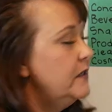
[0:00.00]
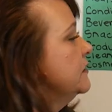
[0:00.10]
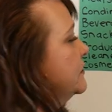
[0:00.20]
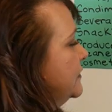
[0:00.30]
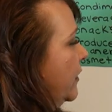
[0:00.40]

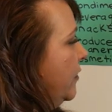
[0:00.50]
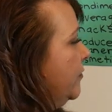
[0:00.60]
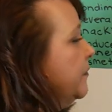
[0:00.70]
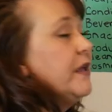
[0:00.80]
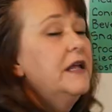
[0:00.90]
So
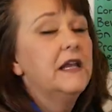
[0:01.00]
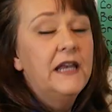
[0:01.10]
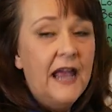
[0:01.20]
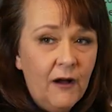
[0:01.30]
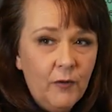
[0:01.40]

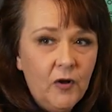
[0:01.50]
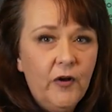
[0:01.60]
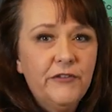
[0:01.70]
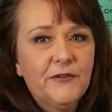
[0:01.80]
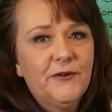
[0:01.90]
now we'll
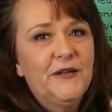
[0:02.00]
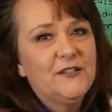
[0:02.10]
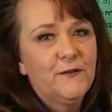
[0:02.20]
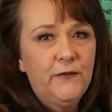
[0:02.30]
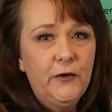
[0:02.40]
go through
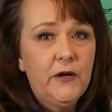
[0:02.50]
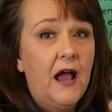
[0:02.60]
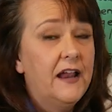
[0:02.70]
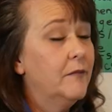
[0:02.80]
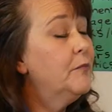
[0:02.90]
each food
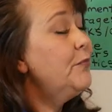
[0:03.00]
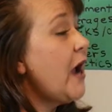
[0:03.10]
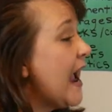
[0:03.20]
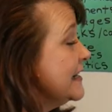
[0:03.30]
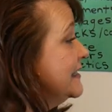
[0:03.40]
item,
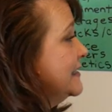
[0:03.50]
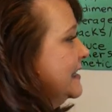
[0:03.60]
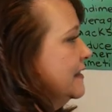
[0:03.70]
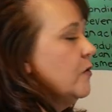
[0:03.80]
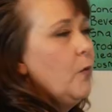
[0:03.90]

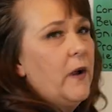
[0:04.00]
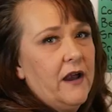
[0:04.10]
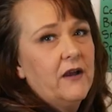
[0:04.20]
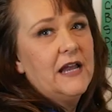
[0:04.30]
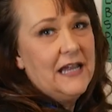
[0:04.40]
practicing the
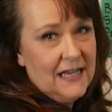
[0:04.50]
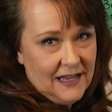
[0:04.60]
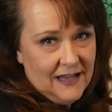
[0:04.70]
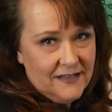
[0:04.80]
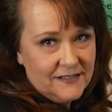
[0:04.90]
where
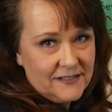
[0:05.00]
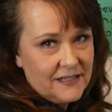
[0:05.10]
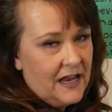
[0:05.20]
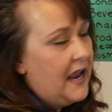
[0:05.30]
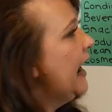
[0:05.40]

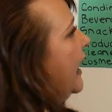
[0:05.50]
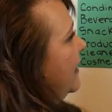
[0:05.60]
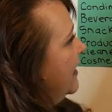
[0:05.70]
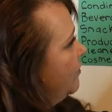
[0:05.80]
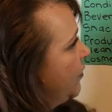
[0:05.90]
is, and
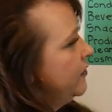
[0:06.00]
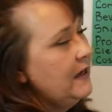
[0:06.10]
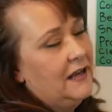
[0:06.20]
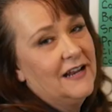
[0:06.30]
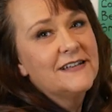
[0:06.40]
then
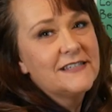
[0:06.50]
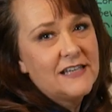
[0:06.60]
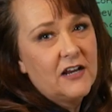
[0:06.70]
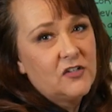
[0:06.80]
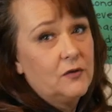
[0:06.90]
putting it in the
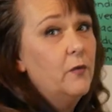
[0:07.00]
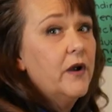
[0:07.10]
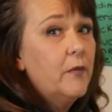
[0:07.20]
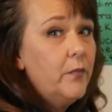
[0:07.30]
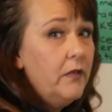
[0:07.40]
section
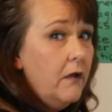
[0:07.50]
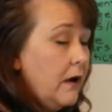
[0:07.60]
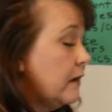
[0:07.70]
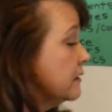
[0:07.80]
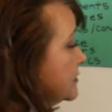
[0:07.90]
where it
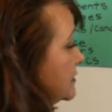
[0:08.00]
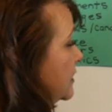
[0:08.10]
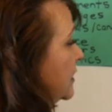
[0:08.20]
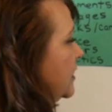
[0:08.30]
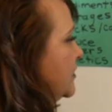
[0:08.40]
belongs.
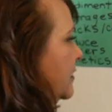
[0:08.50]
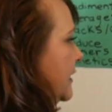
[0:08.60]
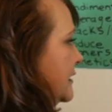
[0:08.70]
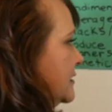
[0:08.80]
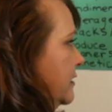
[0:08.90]
So
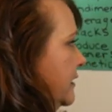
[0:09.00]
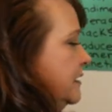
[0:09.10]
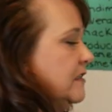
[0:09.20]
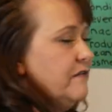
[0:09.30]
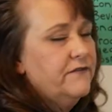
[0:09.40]
let's look
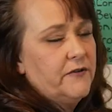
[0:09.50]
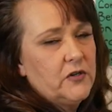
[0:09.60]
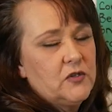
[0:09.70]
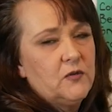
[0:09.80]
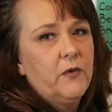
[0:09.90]
at the
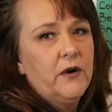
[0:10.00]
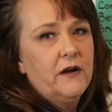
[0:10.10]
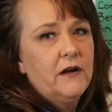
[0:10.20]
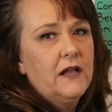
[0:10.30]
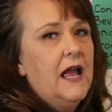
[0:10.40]
first
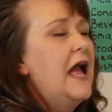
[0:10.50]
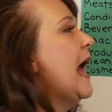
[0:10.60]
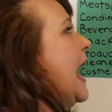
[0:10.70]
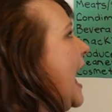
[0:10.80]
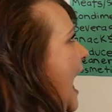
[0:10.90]
word
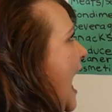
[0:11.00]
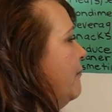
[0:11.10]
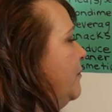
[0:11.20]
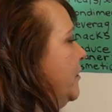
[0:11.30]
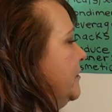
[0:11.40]

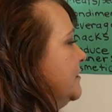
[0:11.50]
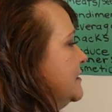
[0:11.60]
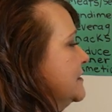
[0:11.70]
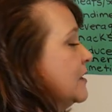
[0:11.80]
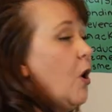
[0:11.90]

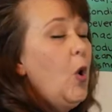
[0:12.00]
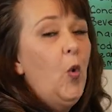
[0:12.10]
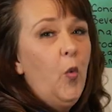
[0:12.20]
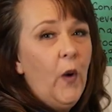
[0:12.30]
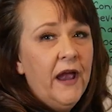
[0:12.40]
apples.
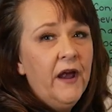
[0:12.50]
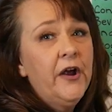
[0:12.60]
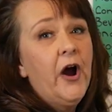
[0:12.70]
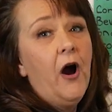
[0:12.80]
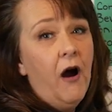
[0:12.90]

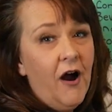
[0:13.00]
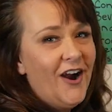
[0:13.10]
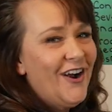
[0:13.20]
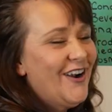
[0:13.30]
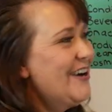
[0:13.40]
Where
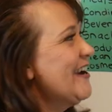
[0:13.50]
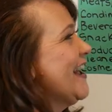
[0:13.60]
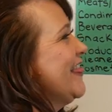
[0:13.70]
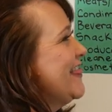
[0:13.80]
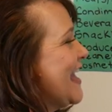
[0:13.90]
are
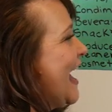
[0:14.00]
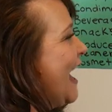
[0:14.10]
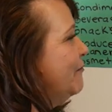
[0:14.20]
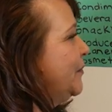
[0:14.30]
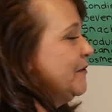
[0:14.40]
the
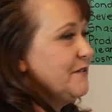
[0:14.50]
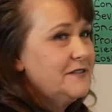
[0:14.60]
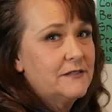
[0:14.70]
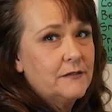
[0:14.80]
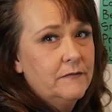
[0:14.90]

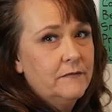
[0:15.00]
apples?